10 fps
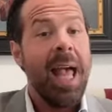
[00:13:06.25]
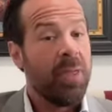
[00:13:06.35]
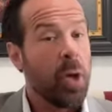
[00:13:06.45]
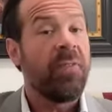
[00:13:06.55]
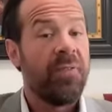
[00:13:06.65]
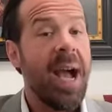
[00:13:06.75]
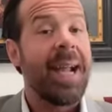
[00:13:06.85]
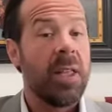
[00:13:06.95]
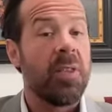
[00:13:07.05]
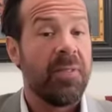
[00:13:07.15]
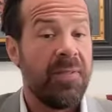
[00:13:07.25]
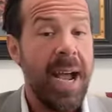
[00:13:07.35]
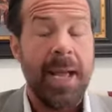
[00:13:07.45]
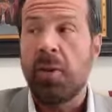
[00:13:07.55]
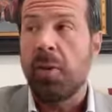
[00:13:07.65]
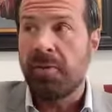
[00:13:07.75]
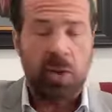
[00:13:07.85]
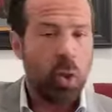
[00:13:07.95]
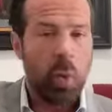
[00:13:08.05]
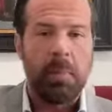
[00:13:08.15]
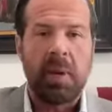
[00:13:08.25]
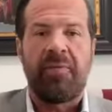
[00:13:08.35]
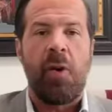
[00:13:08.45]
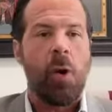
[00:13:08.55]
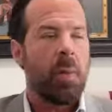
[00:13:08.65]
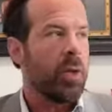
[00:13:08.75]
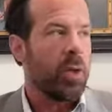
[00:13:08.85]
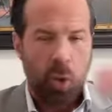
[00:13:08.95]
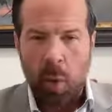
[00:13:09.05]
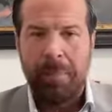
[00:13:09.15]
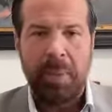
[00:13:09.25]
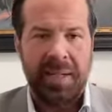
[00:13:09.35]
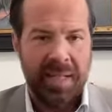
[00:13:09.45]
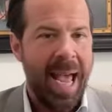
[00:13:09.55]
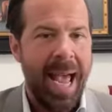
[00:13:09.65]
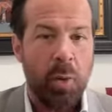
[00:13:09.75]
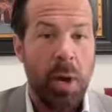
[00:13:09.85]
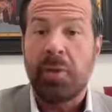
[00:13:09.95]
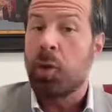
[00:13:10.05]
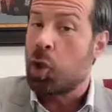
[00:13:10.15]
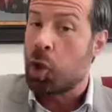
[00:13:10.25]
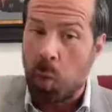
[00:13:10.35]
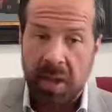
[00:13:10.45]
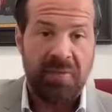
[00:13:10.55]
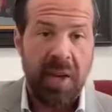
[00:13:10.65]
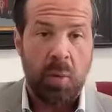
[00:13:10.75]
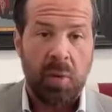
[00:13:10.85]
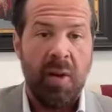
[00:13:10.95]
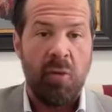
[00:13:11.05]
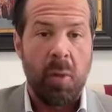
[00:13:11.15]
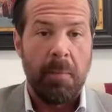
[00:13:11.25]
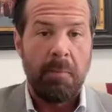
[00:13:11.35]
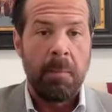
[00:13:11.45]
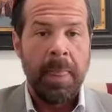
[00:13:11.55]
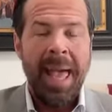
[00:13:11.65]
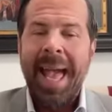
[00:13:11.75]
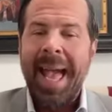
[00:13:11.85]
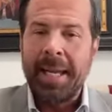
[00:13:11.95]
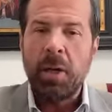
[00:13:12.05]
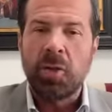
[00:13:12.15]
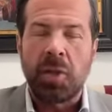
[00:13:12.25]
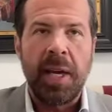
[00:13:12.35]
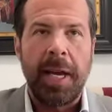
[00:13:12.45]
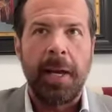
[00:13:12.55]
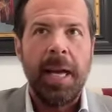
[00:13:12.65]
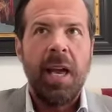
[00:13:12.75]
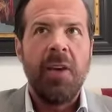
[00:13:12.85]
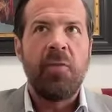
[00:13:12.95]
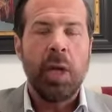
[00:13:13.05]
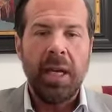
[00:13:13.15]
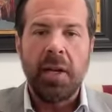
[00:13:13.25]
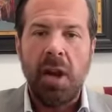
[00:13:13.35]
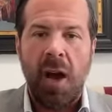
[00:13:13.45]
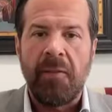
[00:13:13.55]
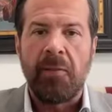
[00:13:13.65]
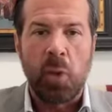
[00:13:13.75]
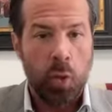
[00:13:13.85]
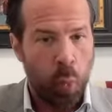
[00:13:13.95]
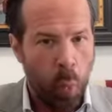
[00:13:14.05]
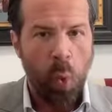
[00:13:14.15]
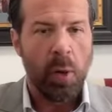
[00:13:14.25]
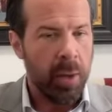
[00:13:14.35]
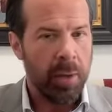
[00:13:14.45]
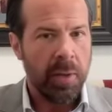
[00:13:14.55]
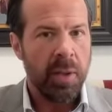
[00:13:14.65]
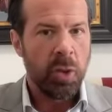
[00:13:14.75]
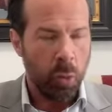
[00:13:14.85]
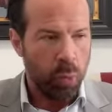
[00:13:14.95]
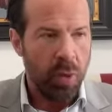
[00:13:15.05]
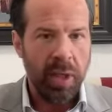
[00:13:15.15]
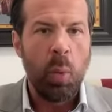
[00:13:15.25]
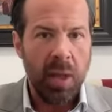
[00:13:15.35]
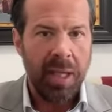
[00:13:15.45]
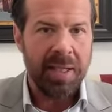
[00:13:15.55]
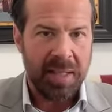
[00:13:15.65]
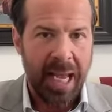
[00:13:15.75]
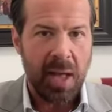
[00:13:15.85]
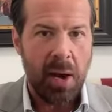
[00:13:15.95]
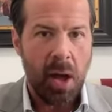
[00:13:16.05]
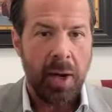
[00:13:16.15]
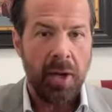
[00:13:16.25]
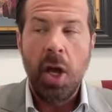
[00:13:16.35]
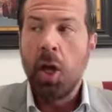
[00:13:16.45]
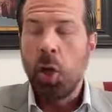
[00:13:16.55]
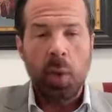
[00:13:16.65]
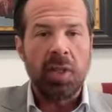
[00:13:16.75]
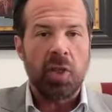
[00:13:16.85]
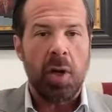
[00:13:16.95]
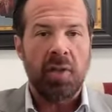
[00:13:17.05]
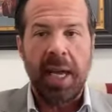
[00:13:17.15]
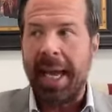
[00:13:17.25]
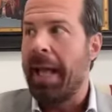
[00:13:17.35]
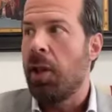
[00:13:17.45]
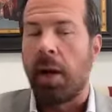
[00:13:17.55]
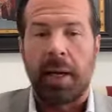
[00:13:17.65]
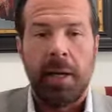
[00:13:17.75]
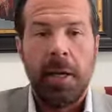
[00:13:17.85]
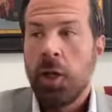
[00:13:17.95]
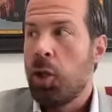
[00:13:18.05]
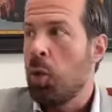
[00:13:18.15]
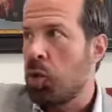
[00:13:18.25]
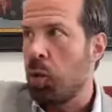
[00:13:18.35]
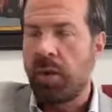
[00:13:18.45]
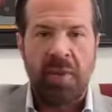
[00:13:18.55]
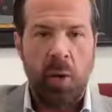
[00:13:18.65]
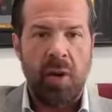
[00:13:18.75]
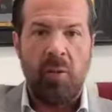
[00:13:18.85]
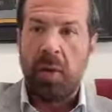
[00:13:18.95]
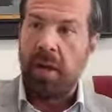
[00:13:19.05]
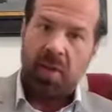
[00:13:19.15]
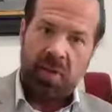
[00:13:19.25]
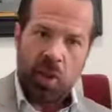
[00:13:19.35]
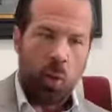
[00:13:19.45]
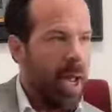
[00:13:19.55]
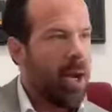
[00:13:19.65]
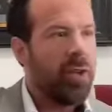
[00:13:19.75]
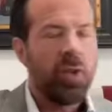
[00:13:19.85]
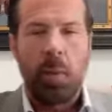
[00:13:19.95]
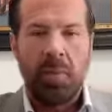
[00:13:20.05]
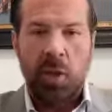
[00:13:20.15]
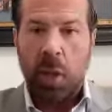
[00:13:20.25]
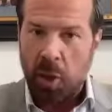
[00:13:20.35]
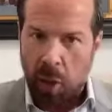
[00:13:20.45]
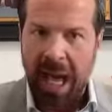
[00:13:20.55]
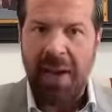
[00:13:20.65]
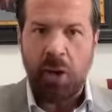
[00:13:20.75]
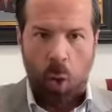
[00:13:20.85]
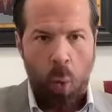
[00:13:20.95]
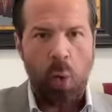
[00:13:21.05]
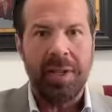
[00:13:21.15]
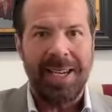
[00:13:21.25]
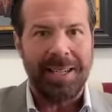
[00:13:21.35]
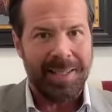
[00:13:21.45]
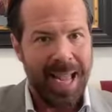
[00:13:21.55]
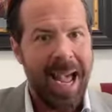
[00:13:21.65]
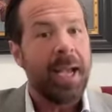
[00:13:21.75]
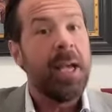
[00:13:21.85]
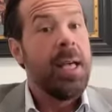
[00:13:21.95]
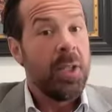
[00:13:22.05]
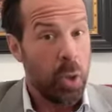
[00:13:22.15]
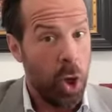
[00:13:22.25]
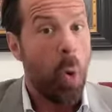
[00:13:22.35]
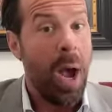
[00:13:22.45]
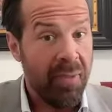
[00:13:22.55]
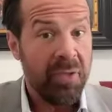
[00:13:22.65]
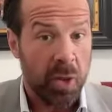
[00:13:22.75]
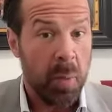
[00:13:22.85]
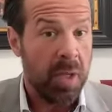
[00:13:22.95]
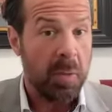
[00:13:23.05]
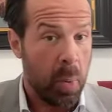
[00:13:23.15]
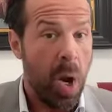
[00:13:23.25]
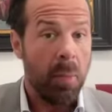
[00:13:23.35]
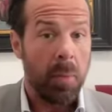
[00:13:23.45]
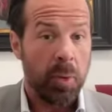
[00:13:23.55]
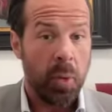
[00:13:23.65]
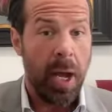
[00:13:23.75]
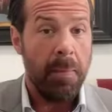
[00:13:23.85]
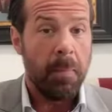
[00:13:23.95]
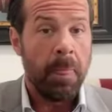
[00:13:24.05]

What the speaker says: They're fighting the fight. They're suing big pharma, they're suing big tech, right? They're suing the federal government. And here's the thing, if you get enough of those warriors that are really willing to take that on, you can start saying, hey, look, you sue the federal government this way, and I'll sue them this, and you can have a coordinated attack to go after some of these problems, right?